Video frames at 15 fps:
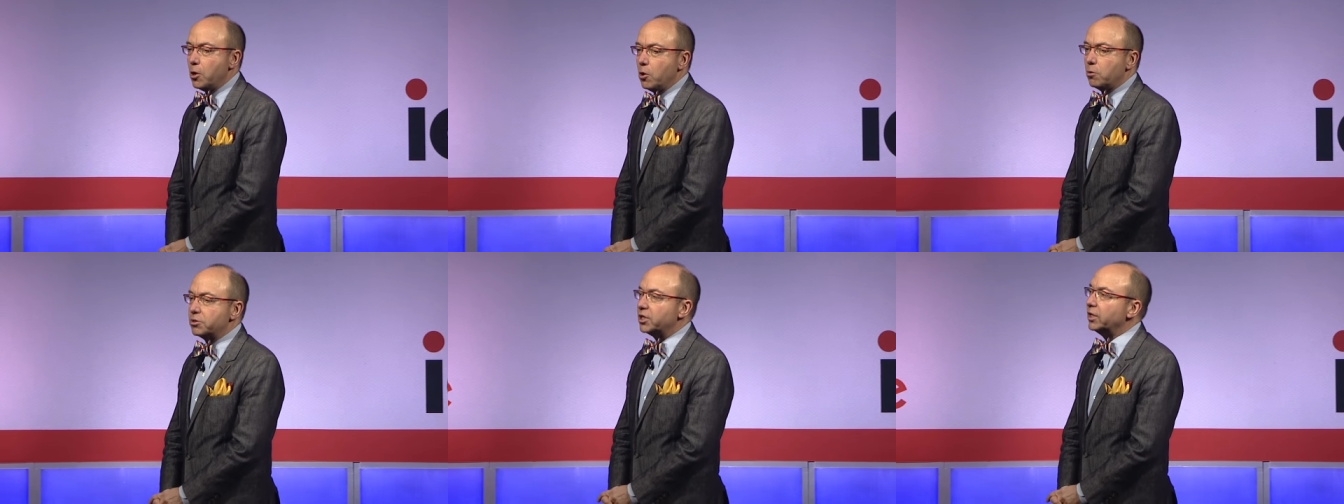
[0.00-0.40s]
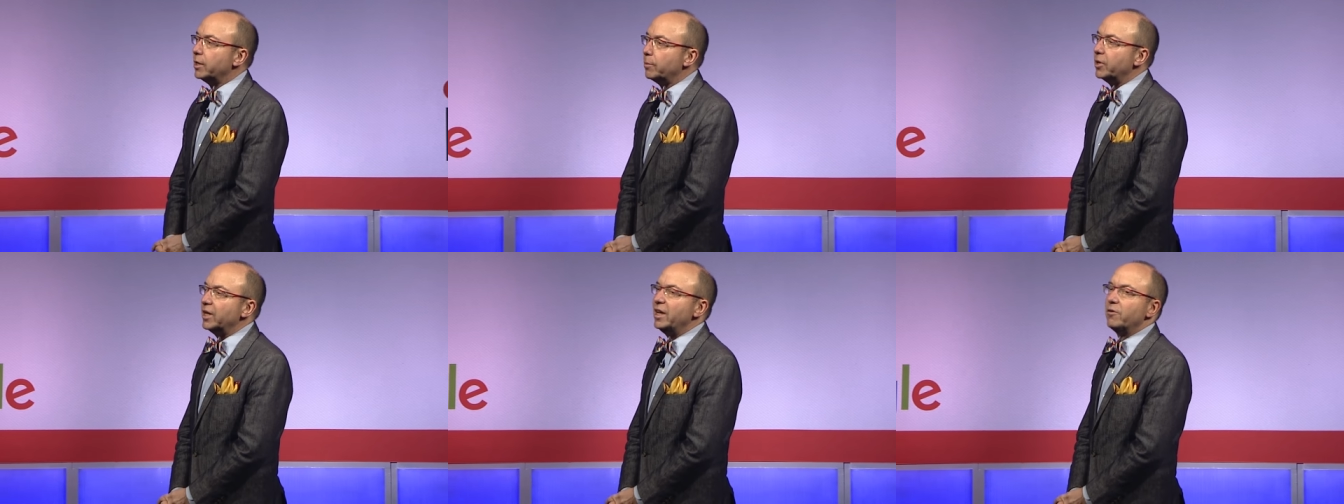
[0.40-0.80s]
whose
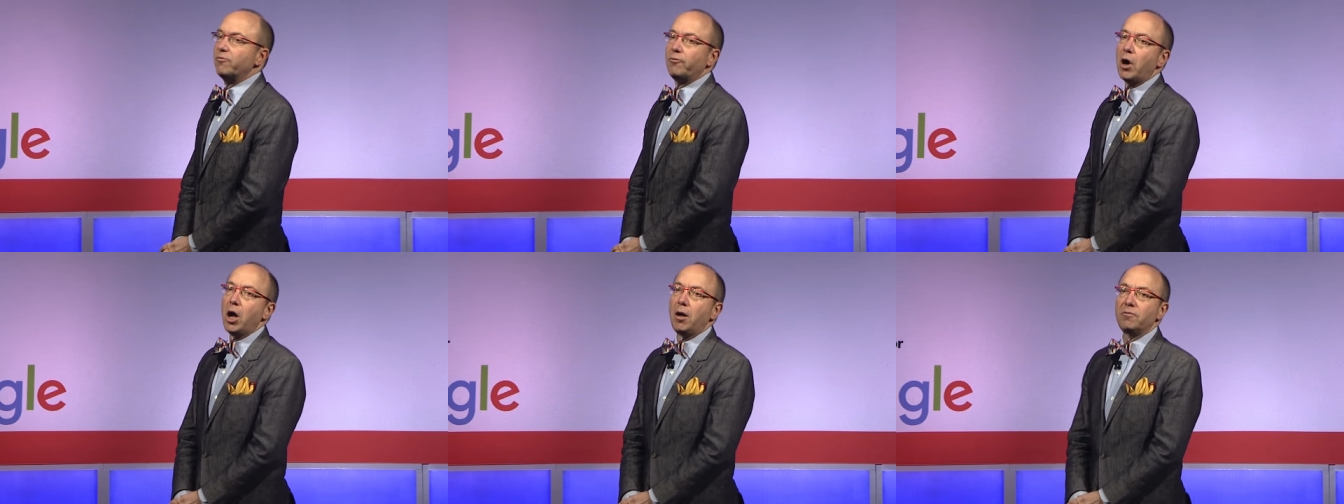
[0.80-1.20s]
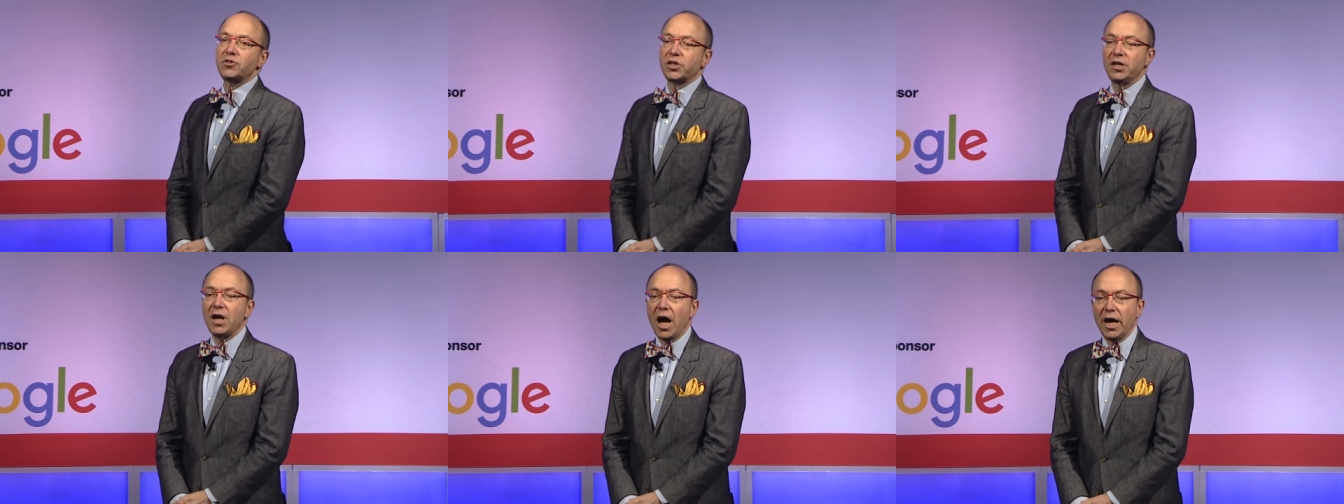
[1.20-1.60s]
liberty involves
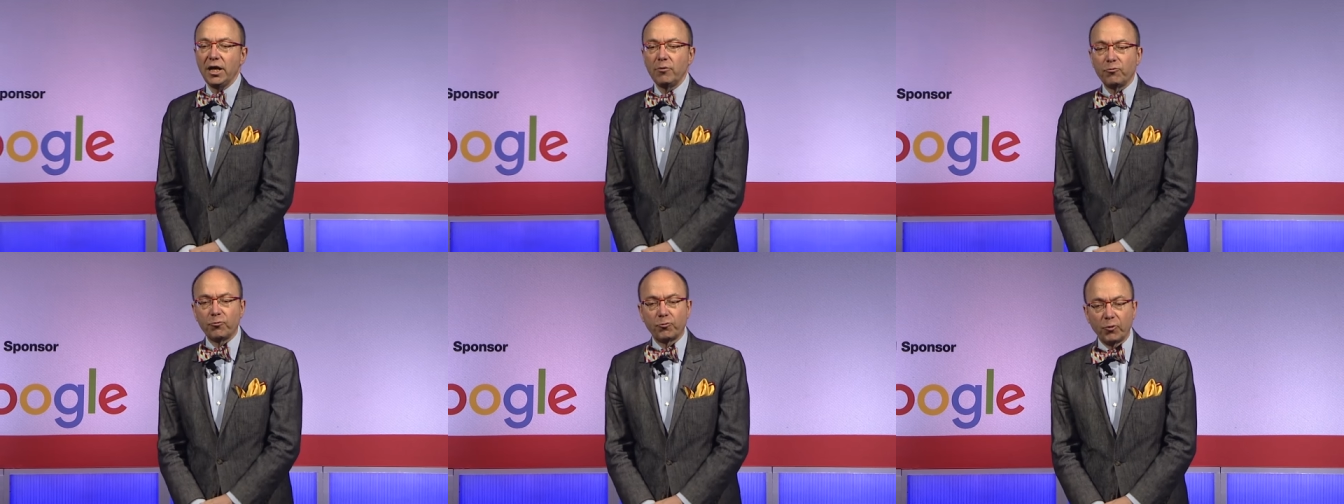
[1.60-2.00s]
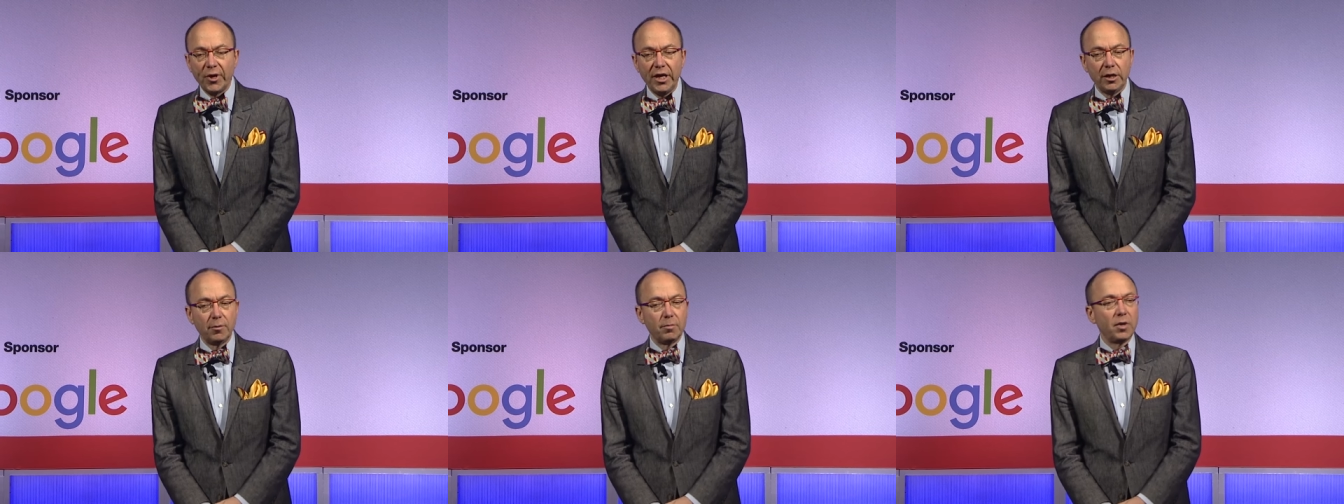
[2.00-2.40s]
denying
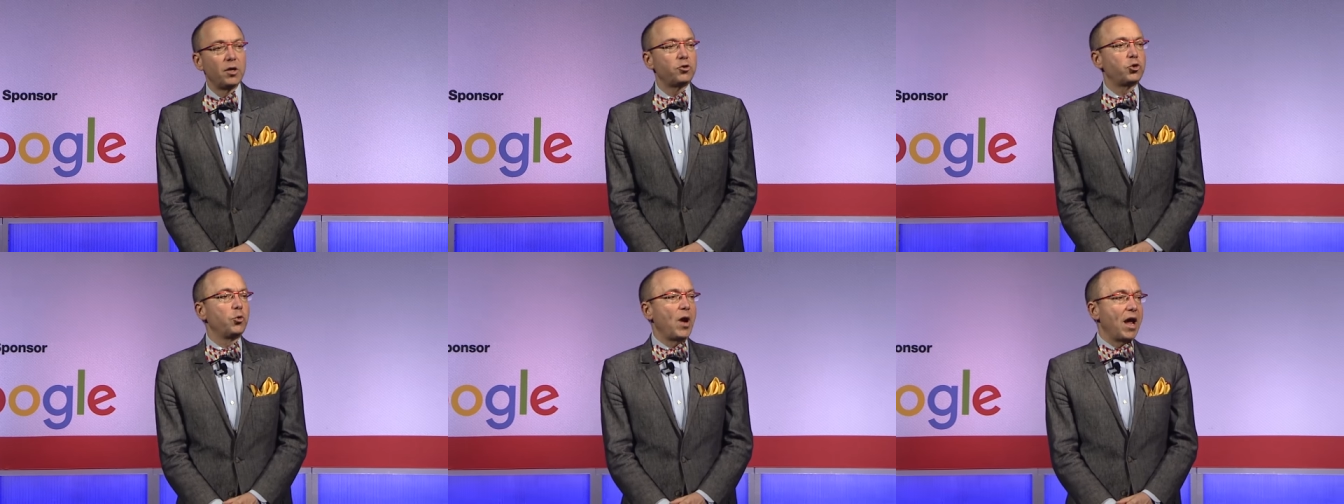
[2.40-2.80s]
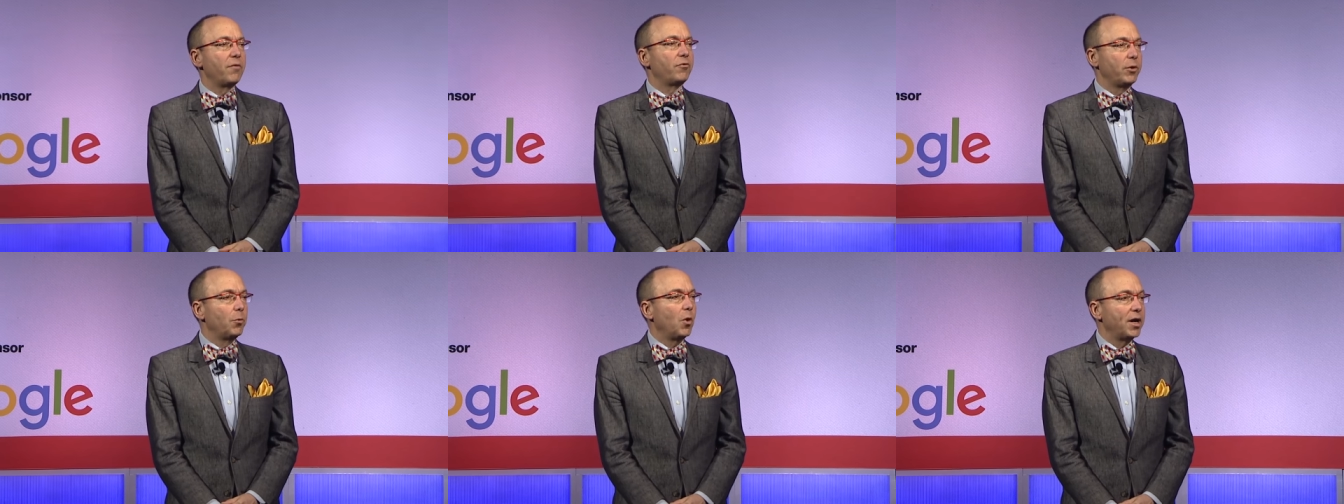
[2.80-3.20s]
freedom to
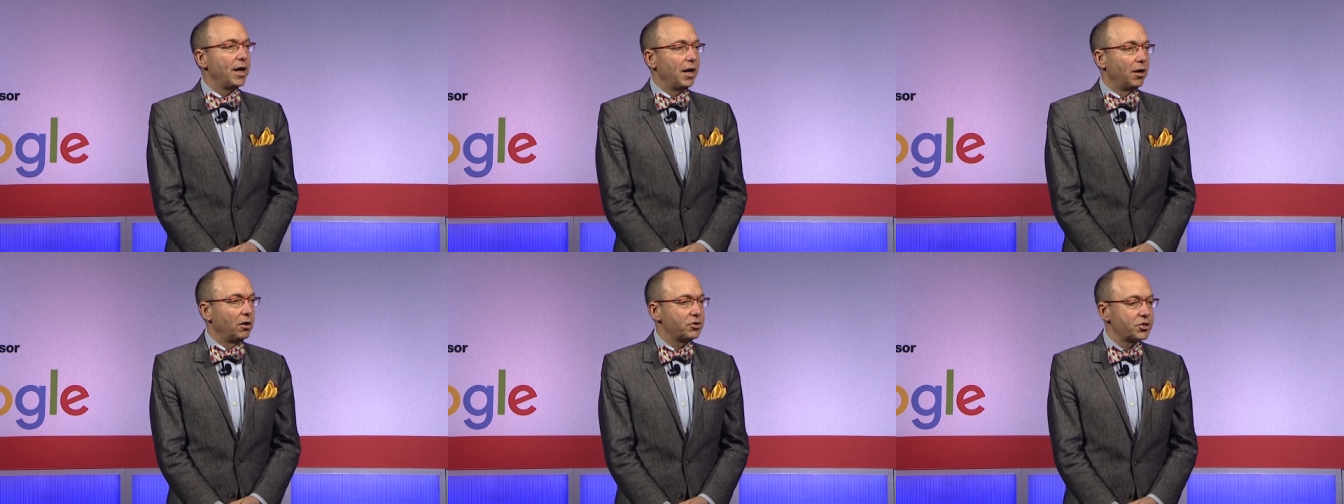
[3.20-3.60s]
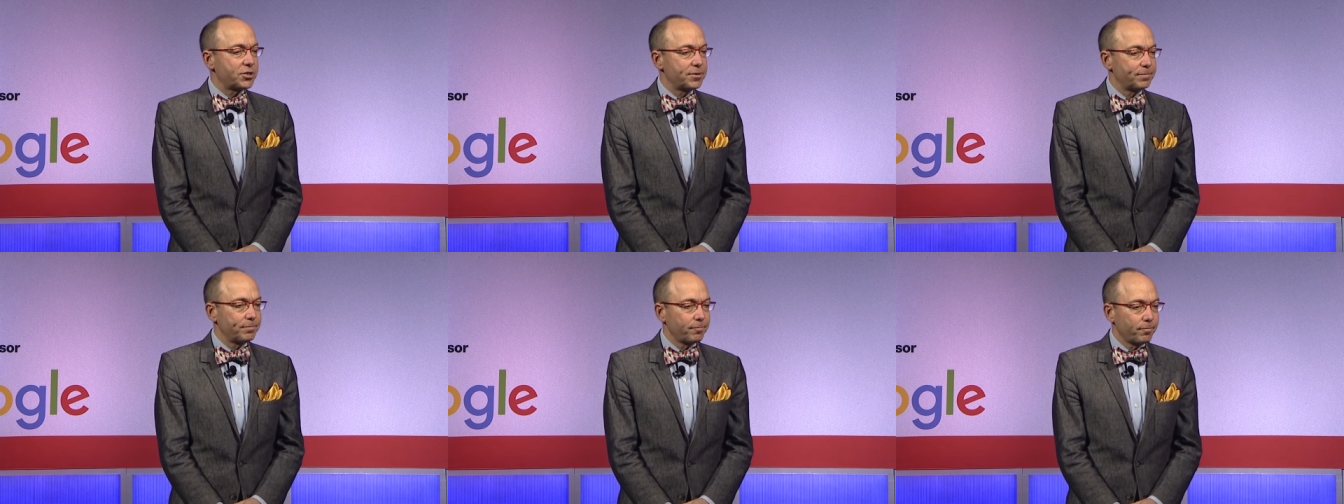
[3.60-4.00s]
everyone else.